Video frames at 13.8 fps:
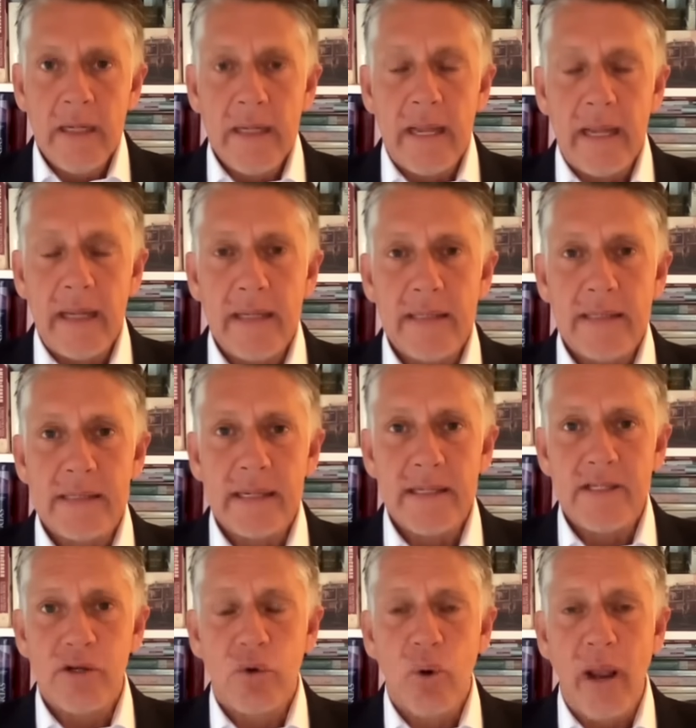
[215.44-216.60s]
Yeah, it's
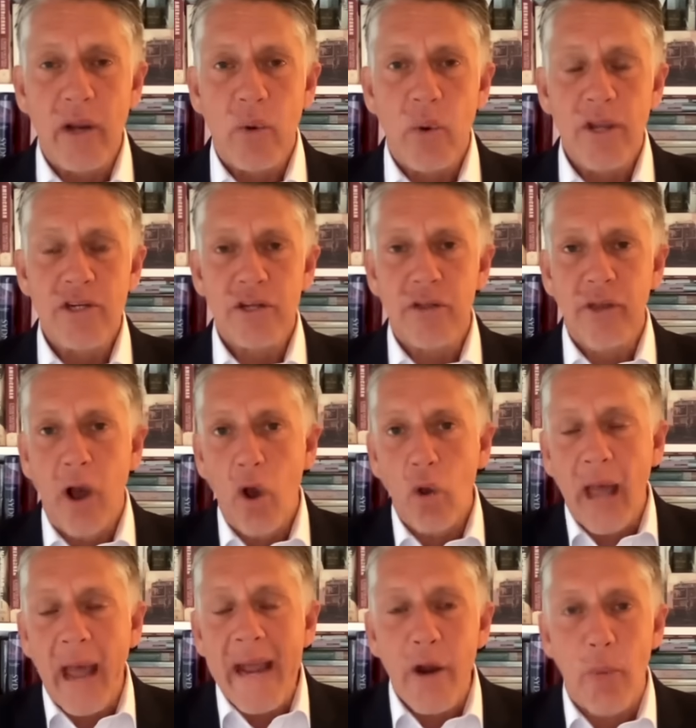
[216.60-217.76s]
it's a great question. The
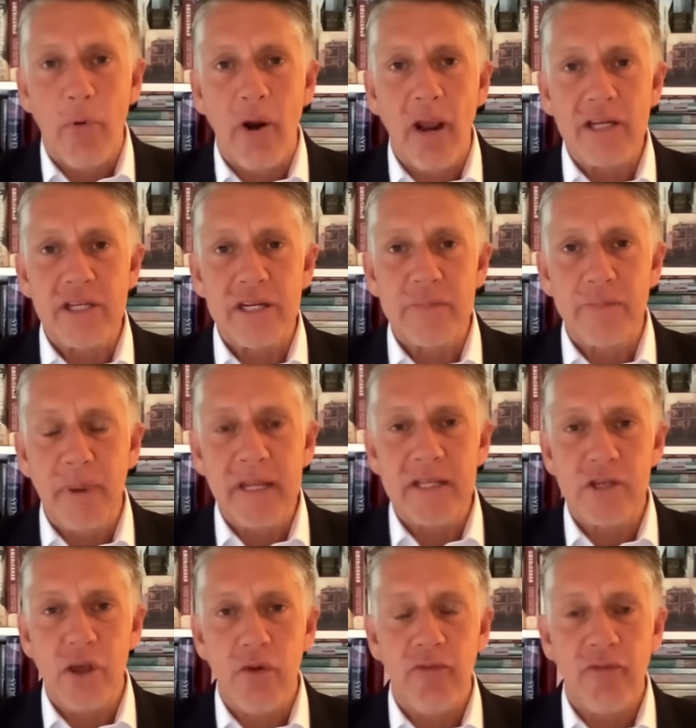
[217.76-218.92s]
whole aid operation has been
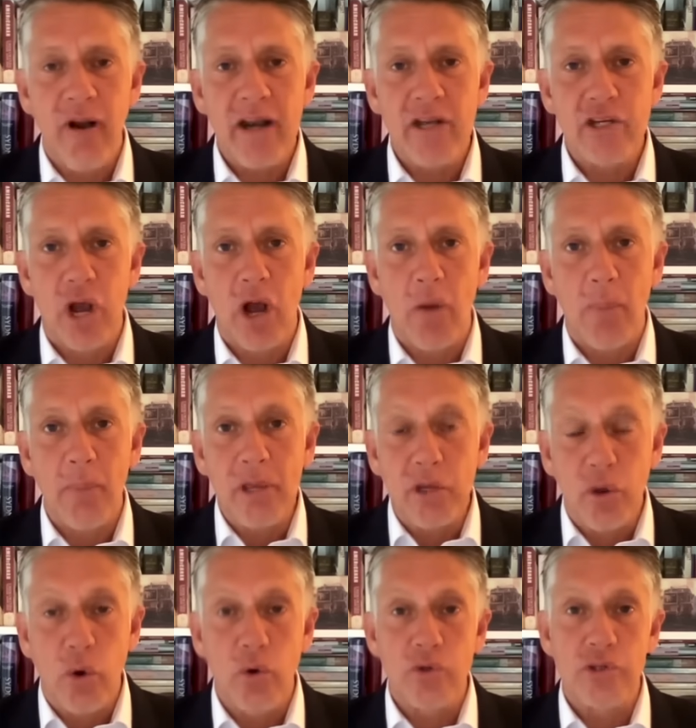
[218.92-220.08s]
so fragile
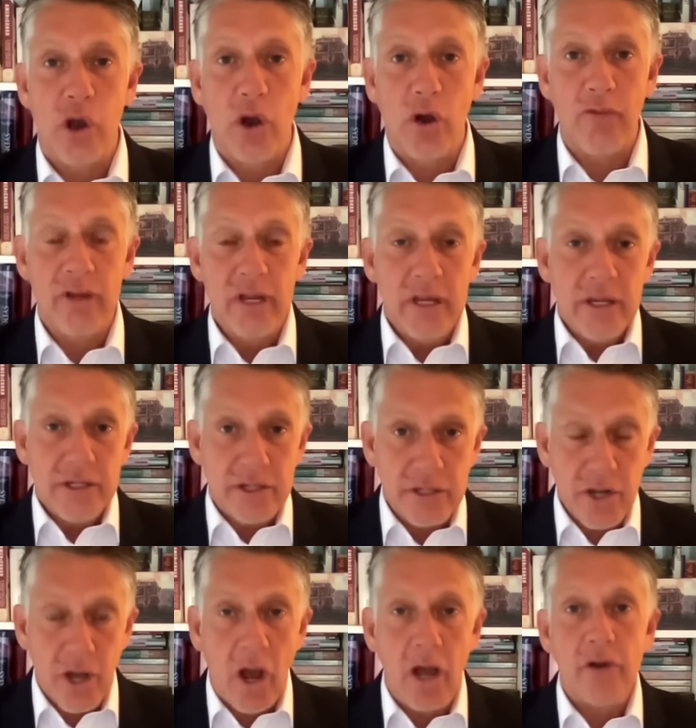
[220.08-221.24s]
because of
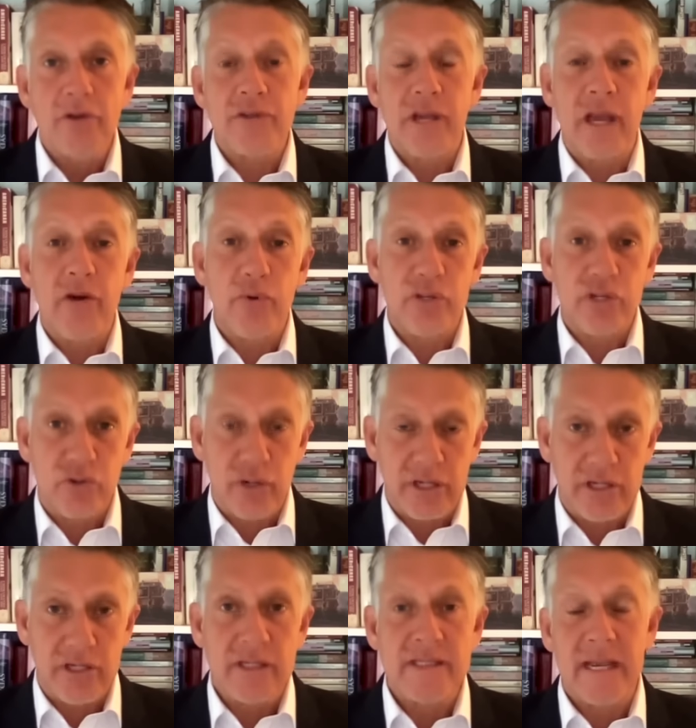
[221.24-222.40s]
denials and
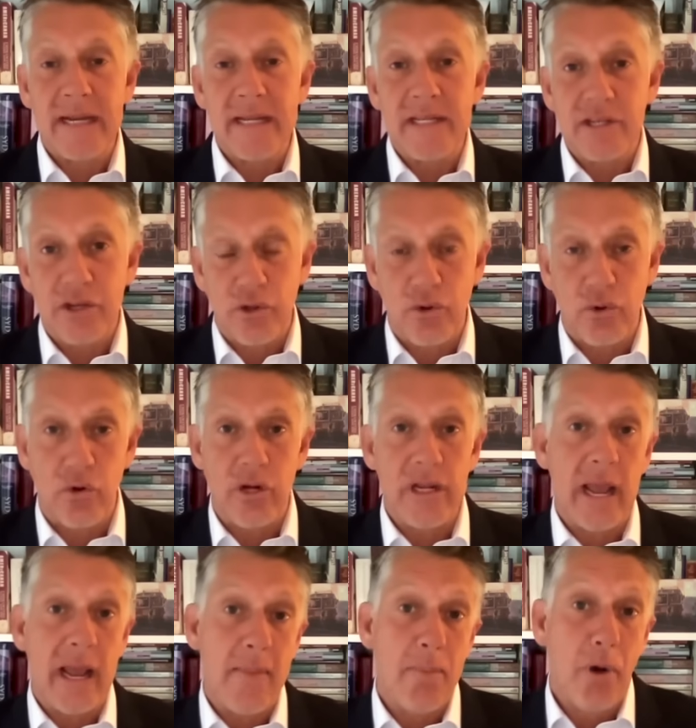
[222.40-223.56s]
restrictions and insecurity
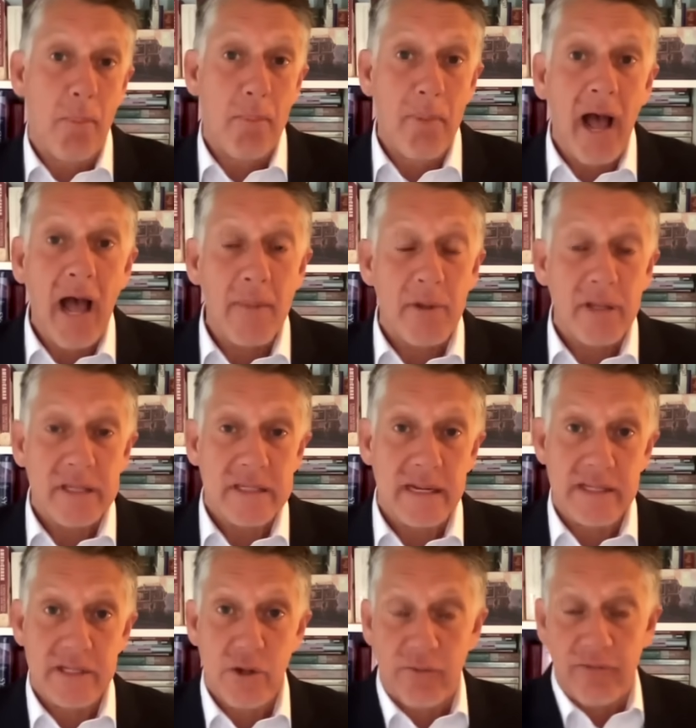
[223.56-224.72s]
and bombardments.
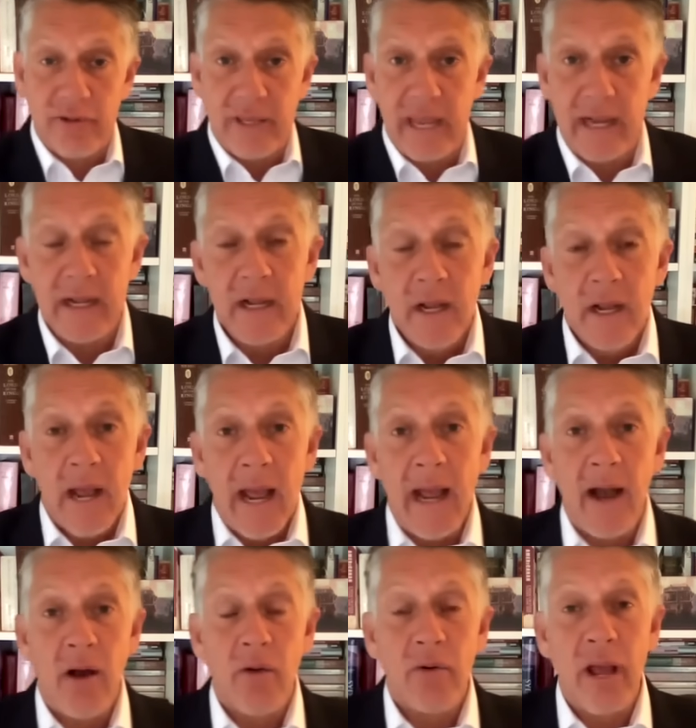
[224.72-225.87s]
Let's not forget
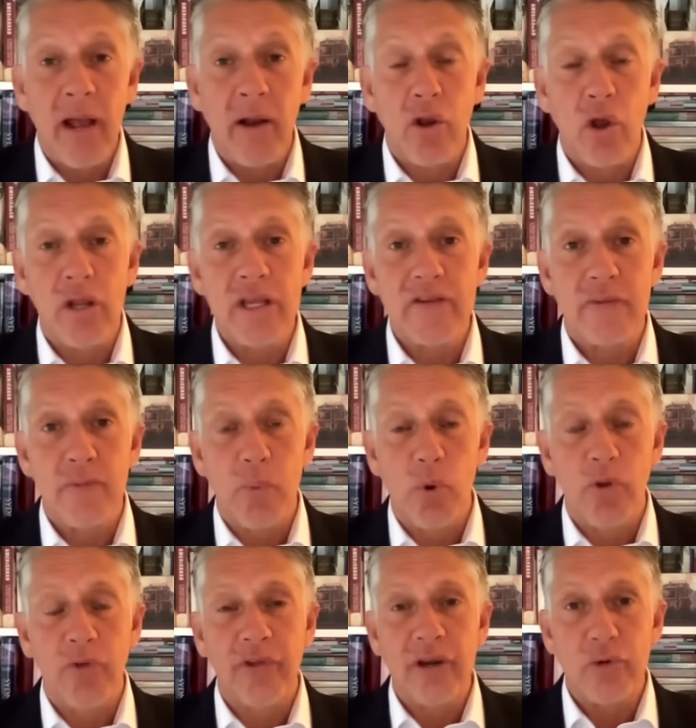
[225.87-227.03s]
our, our colleagues from the
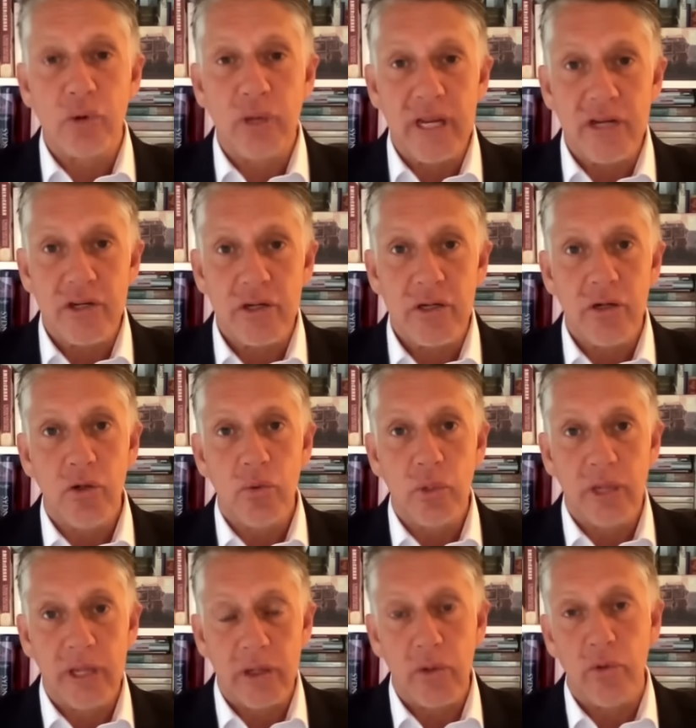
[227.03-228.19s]
World Central Kitchen who were
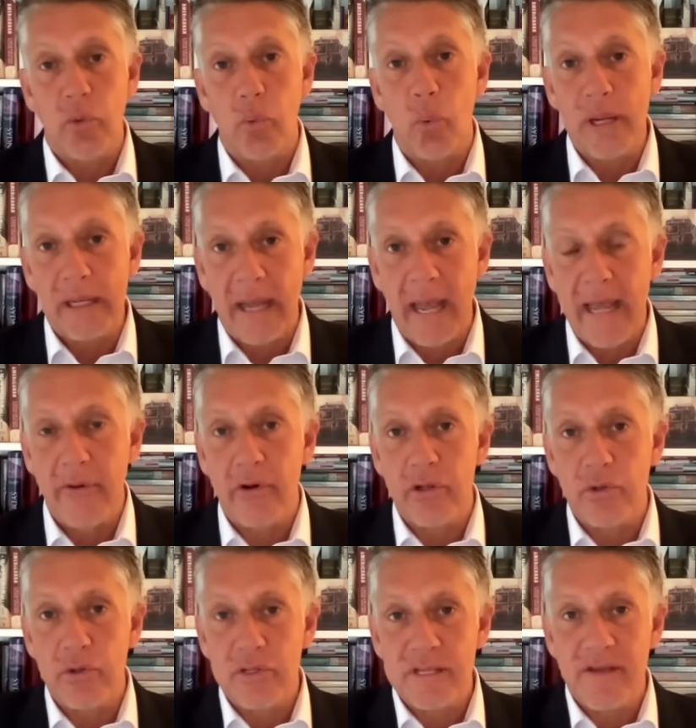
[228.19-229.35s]
killed. A week later, a
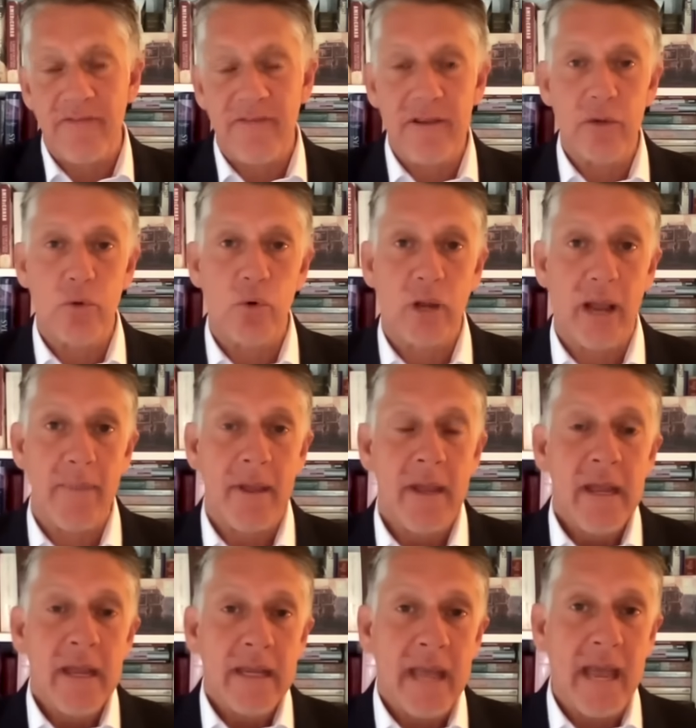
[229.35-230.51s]
UNICEF vehicle come,
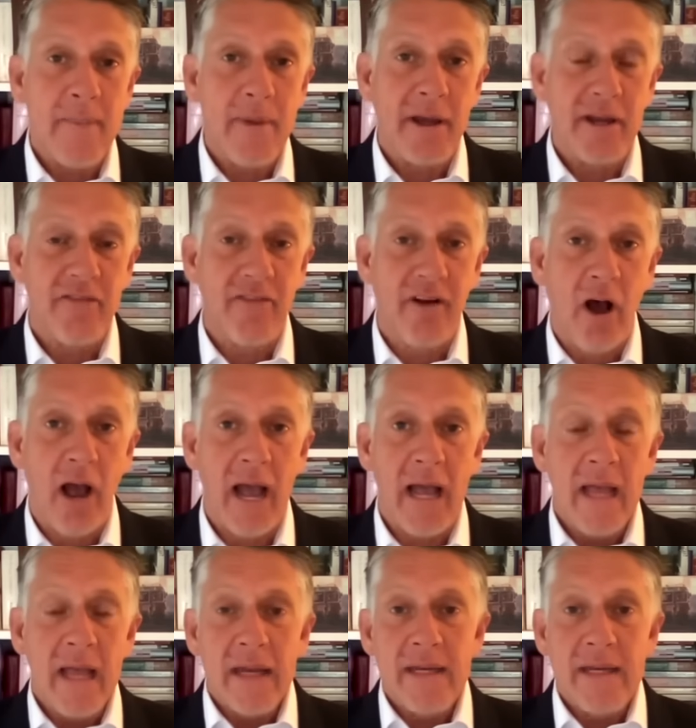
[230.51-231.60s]
came under fire.